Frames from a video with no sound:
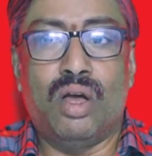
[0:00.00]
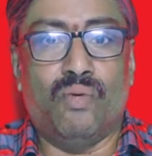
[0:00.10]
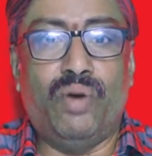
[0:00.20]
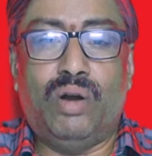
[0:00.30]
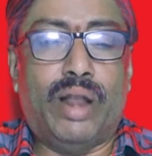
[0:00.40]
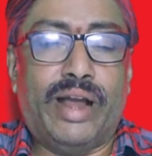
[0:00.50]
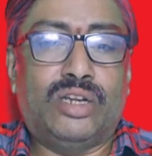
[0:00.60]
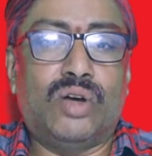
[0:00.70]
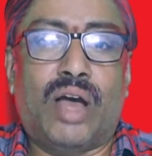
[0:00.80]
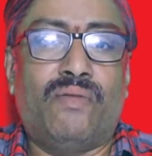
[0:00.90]
we'd like
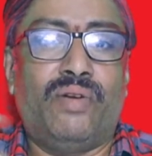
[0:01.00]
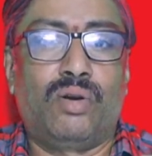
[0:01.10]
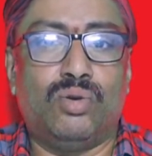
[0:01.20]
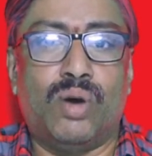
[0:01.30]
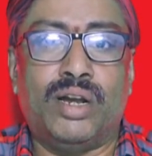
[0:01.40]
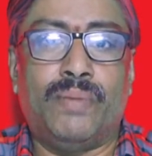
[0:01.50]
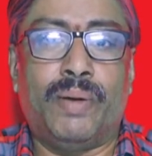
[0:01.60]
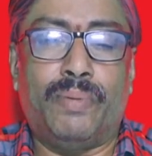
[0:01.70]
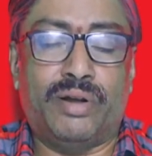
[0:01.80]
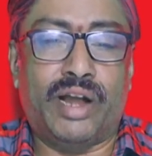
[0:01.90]
to have 200
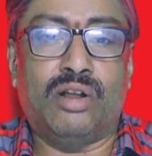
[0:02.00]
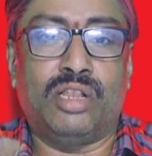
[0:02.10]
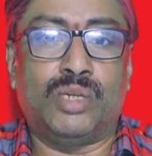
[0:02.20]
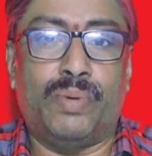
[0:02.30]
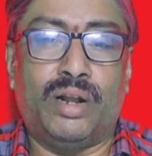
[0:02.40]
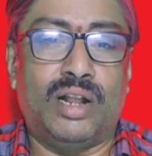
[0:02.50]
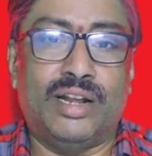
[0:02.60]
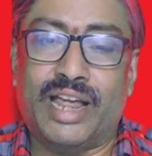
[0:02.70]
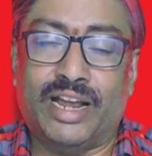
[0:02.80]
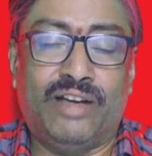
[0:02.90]
people trained on this particular
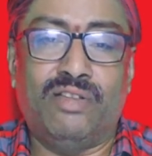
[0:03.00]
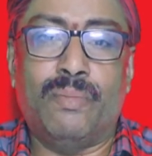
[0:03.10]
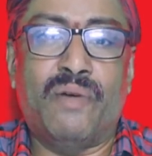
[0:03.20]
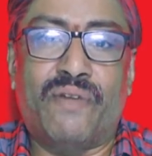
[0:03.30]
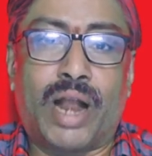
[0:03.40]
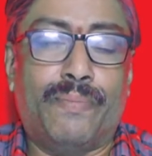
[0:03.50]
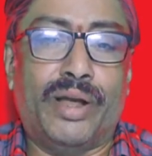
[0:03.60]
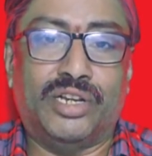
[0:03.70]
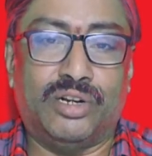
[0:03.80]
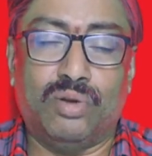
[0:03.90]
tech, give them a fat
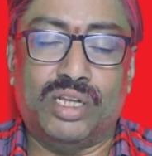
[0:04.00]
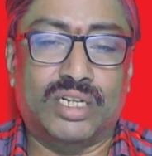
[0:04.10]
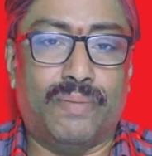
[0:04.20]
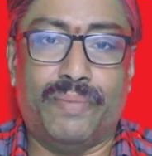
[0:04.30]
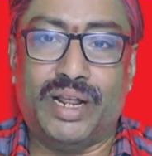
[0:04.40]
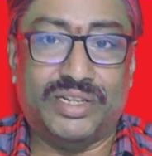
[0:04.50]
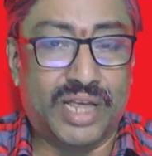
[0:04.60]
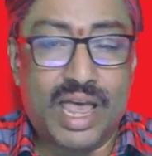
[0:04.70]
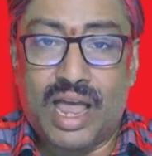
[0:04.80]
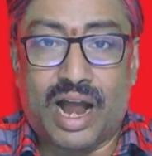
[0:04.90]
paycheck to these companies,
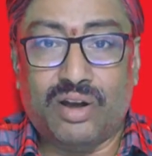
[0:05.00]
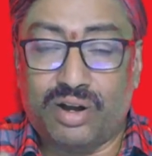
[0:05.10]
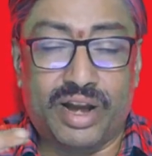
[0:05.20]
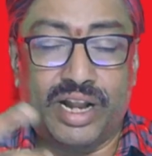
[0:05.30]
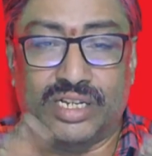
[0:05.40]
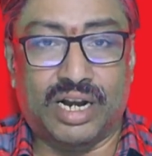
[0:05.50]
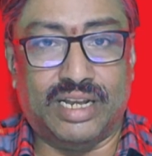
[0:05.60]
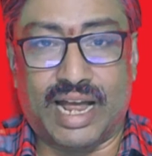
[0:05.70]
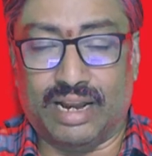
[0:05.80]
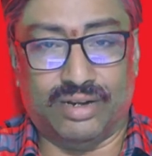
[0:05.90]
and your trainings are
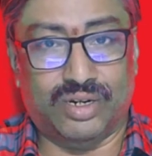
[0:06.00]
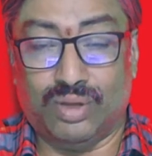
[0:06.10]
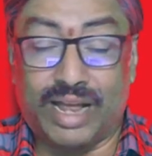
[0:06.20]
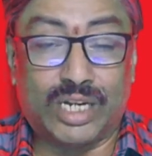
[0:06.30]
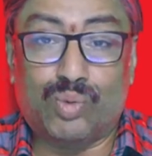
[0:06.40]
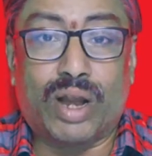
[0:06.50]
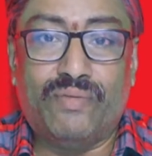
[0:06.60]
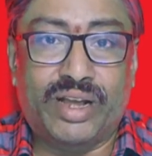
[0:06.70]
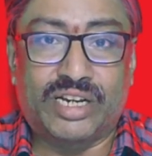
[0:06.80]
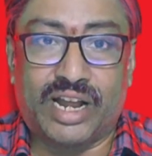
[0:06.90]
done. So that's one
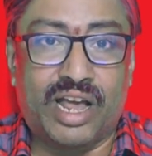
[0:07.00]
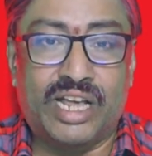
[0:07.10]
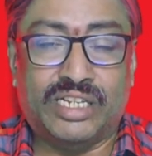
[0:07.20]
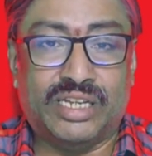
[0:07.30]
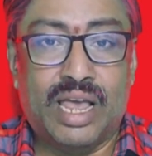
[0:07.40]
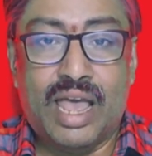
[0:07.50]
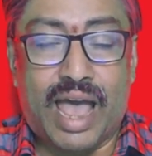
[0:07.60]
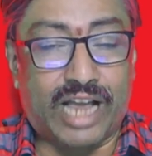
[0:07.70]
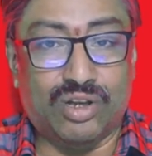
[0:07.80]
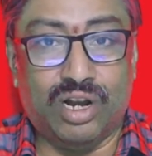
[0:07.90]
way China is
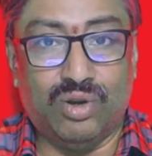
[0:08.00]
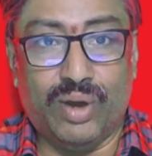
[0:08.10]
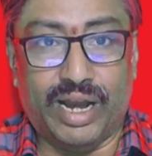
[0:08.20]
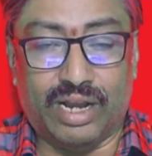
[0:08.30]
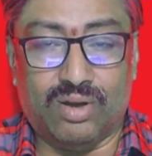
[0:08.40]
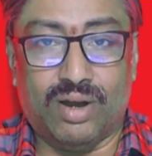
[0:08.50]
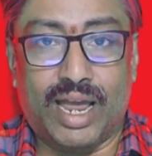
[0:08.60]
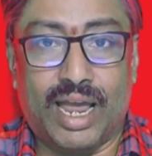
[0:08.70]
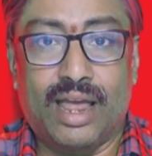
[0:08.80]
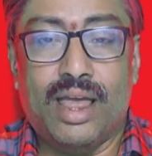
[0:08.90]
actually doing it.
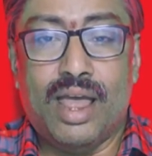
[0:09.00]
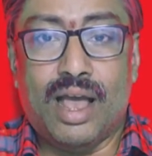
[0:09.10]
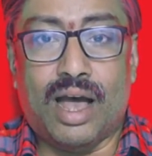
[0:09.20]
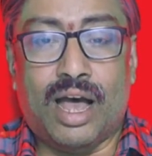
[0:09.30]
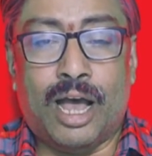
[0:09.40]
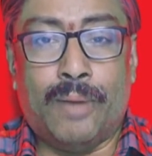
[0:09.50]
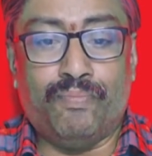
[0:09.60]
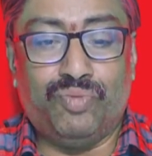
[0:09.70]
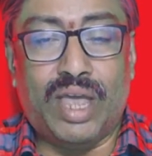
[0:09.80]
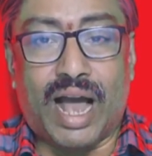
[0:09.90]
Okay.
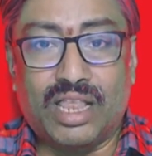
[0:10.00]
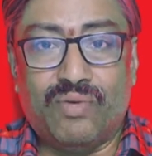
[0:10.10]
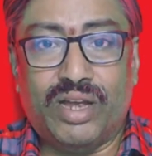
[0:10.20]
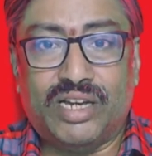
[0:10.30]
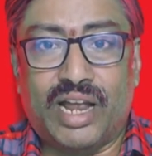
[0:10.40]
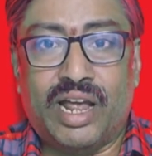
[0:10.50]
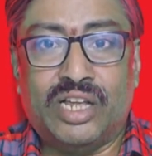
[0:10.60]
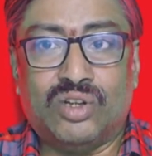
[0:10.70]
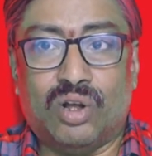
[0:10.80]
The other way China is